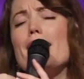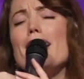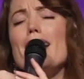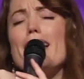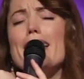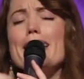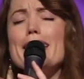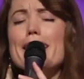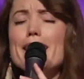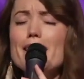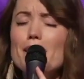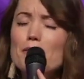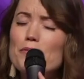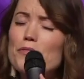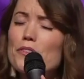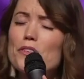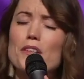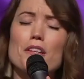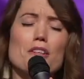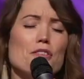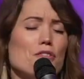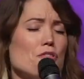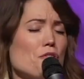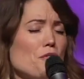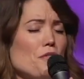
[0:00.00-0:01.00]
I give you
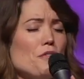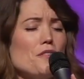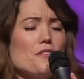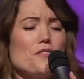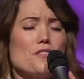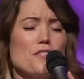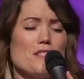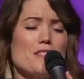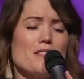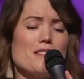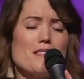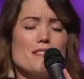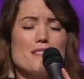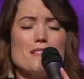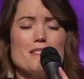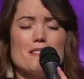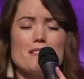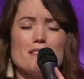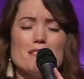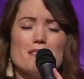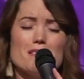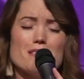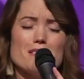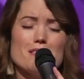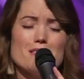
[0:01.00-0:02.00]
control,
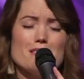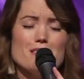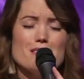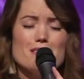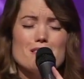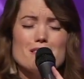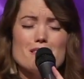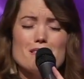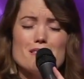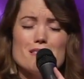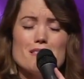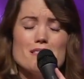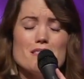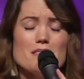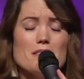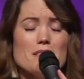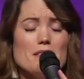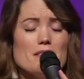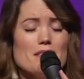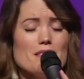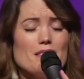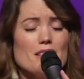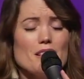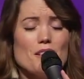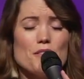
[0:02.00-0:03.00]
Jesus.
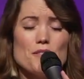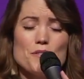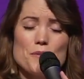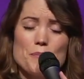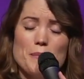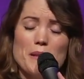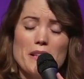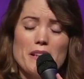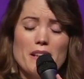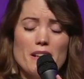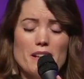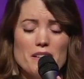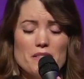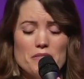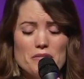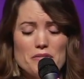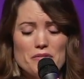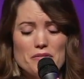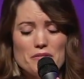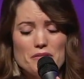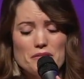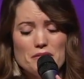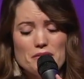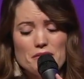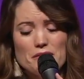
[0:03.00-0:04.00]
Here's my life.
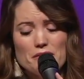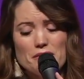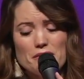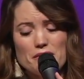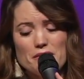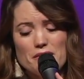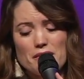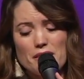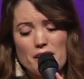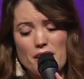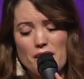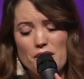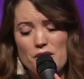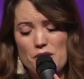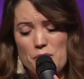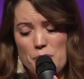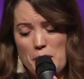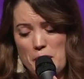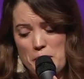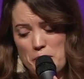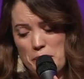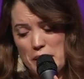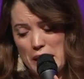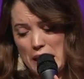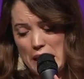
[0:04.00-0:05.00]
Here's
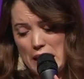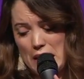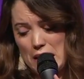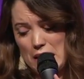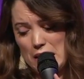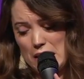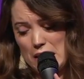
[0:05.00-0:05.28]
my plan.